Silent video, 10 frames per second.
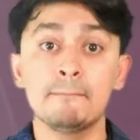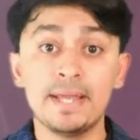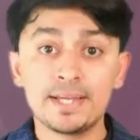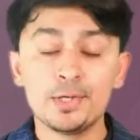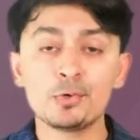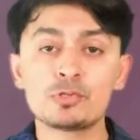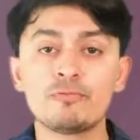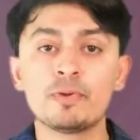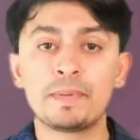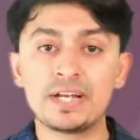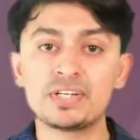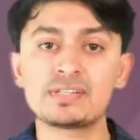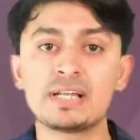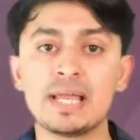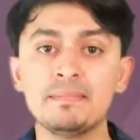make use of your
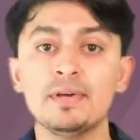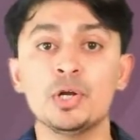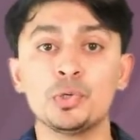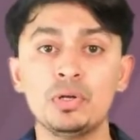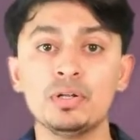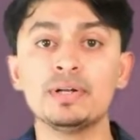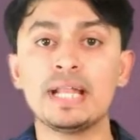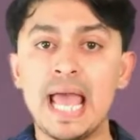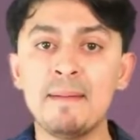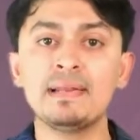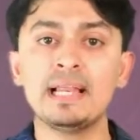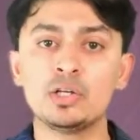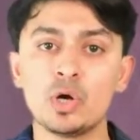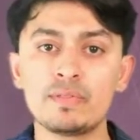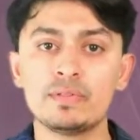precious time to learn ML
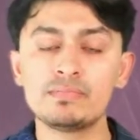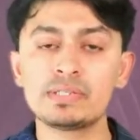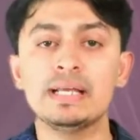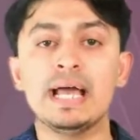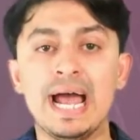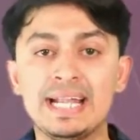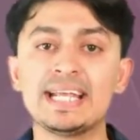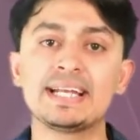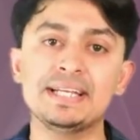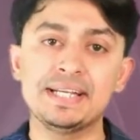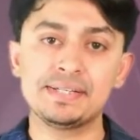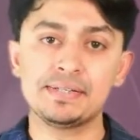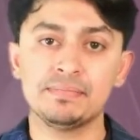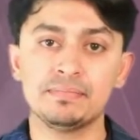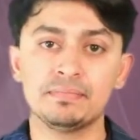algorithms and
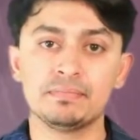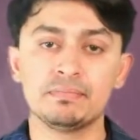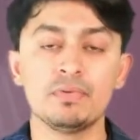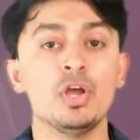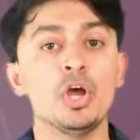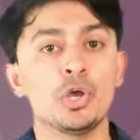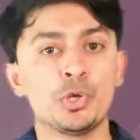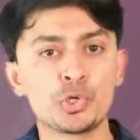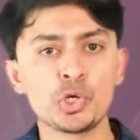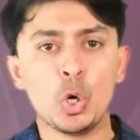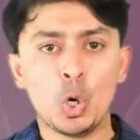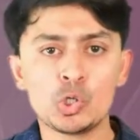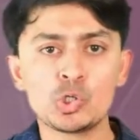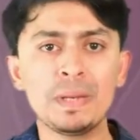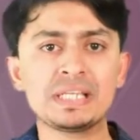techniques. You should
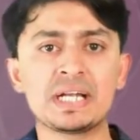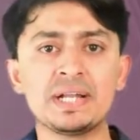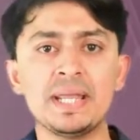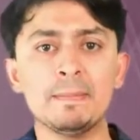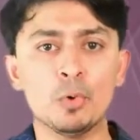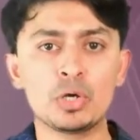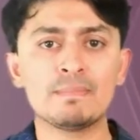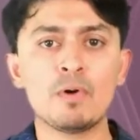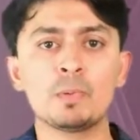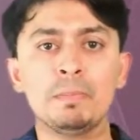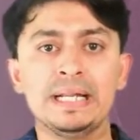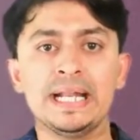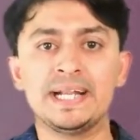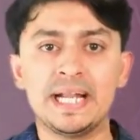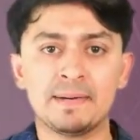also be studying more about
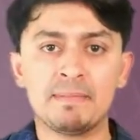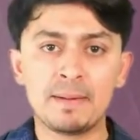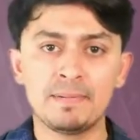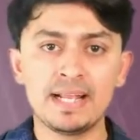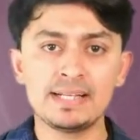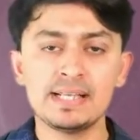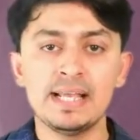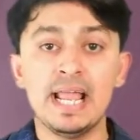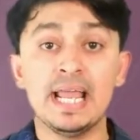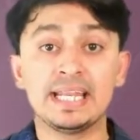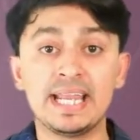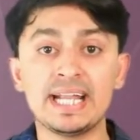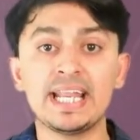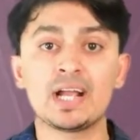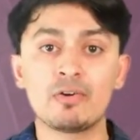building data pipelines and
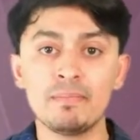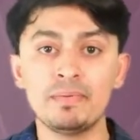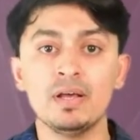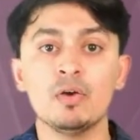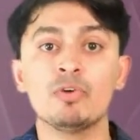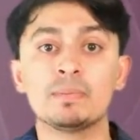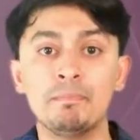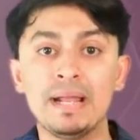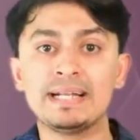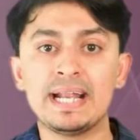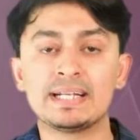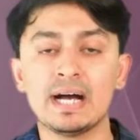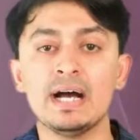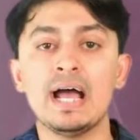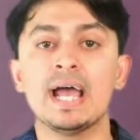get equipped with big
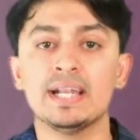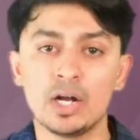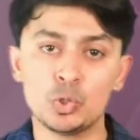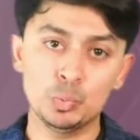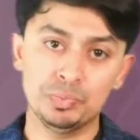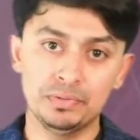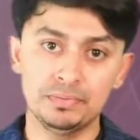data and Hadoop.